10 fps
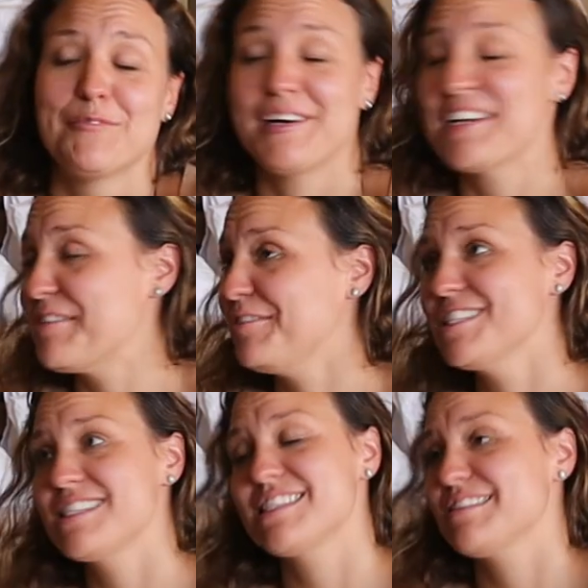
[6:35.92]
But it
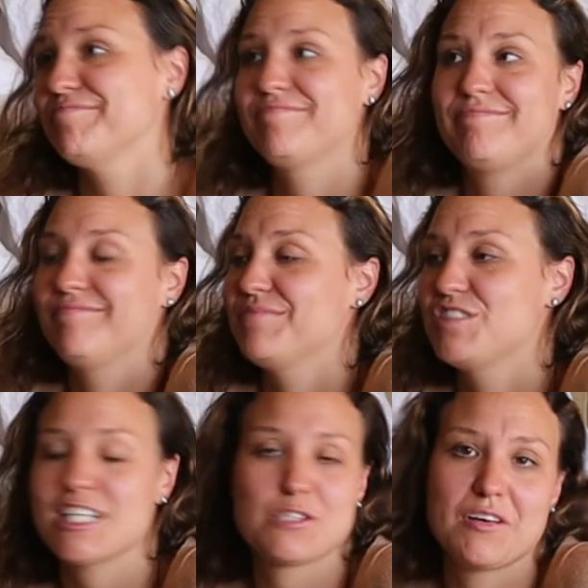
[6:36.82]
was
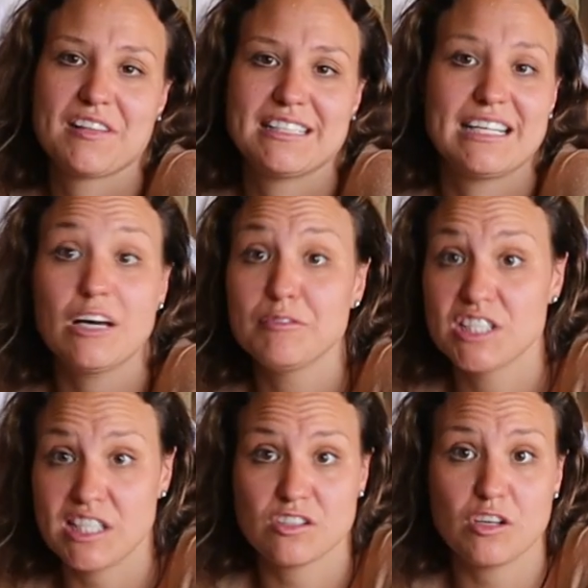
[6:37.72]
just worth it. And now we
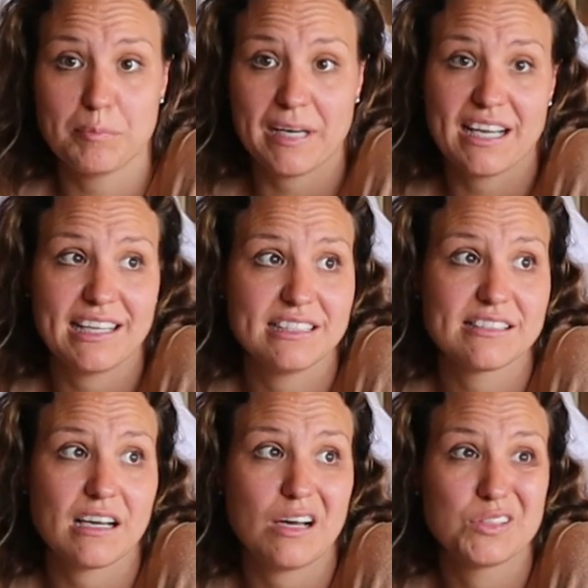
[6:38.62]
just got back, and it's
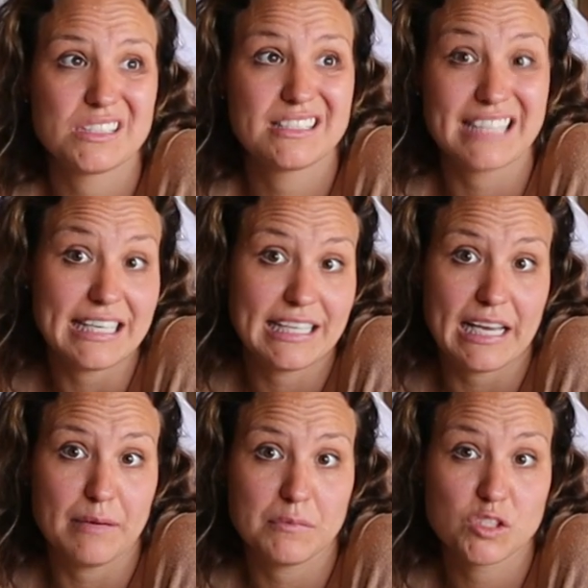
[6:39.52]
around 10 a.m.